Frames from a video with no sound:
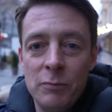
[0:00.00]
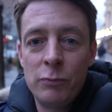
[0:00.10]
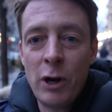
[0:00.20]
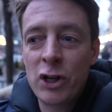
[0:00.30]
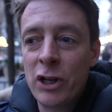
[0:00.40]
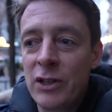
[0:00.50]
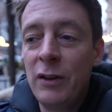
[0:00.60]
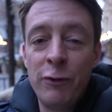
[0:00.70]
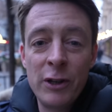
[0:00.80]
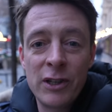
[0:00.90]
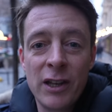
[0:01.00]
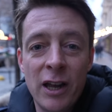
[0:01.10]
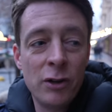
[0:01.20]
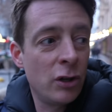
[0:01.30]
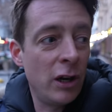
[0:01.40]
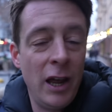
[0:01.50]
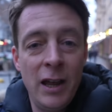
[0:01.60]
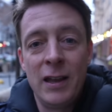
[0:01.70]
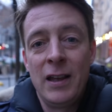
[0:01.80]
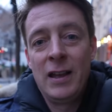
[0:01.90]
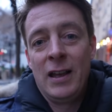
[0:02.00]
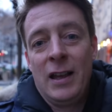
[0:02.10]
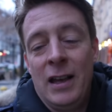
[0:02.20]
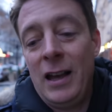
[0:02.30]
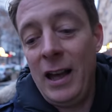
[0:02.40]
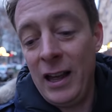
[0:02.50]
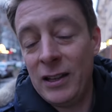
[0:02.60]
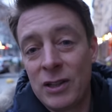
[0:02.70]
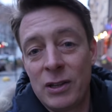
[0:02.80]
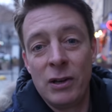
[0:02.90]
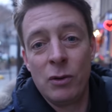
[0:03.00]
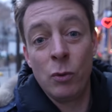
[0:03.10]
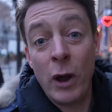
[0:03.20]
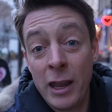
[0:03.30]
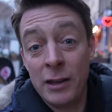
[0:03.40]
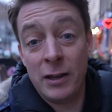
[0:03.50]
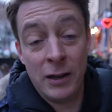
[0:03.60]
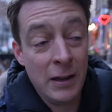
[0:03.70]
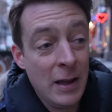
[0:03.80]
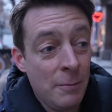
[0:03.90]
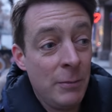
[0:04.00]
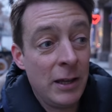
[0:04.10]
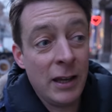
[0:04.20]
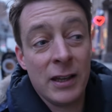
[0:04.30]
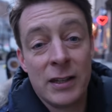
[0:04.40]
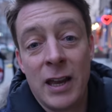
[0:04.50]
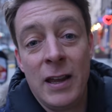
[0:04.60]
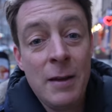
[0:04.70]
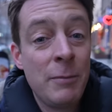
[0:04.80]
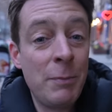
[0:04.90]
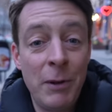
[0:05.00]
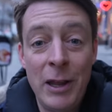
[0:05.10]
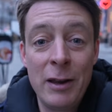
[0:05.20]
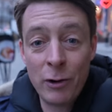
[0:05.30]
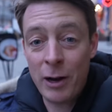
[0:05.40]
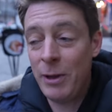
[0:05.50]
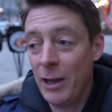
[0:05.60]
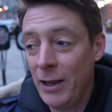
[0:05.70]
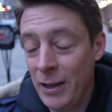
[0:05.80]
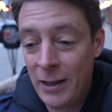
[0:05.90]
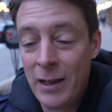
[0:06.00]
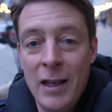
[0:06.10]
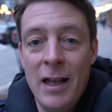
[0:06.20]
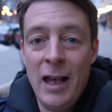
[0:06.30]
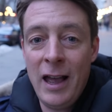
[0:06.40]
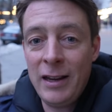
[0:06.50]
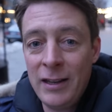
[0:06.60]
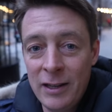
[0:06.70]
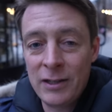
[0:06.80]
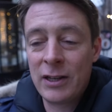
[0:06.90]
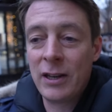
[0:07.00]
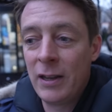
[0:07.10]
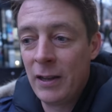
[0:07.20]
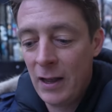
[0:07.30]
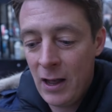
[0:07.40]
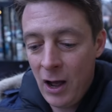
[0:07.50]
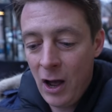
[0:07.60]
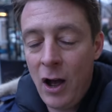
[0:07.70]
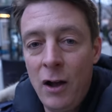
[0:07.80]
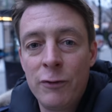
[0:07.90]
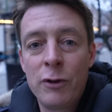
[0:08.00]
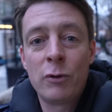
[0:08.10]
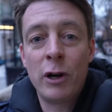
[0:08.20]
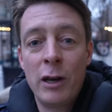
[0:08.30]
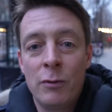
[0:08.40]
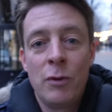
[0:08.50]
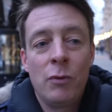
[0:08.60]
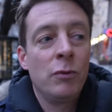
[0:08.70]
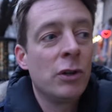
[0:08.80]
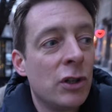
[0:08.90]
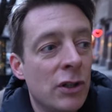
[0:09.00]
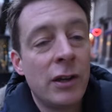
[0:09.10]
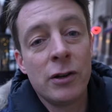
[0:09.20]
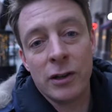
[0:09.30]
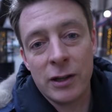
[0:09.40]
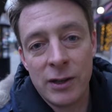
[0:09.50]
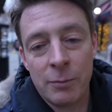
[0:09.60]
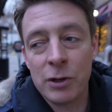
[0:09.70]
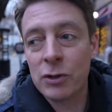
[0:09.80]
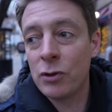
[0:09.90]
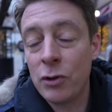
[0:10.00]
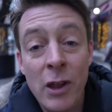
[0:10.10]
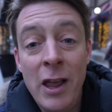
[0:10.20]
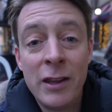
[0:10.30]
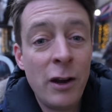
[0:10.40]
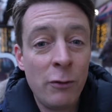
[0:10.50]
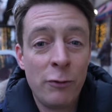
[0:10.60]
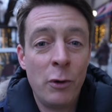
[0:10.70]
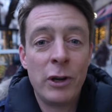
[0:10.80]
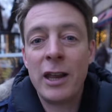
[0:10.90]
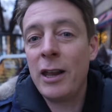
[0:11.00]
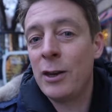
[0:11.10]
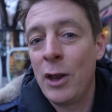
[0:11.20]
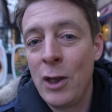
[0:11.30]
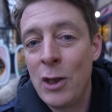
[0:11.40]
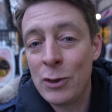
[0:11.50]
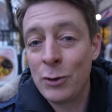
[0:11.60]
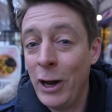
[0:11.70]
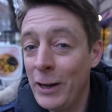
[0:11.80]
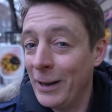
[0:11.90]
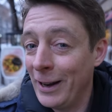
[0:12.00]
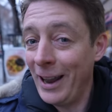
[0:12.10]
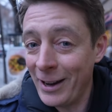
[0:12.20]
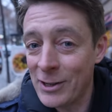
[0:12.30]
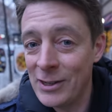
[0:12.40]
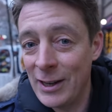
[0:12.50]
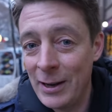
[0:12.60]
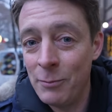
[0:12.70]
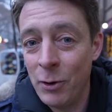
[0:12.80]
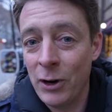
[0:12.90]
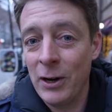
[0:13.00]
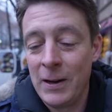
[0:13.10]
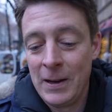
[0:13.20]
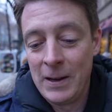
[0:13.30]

Russia's influence in the country has waned because people in Crimea and in the east of Ukraine, which is under the separatist control, they don't vote in Ukrainian elections anymore.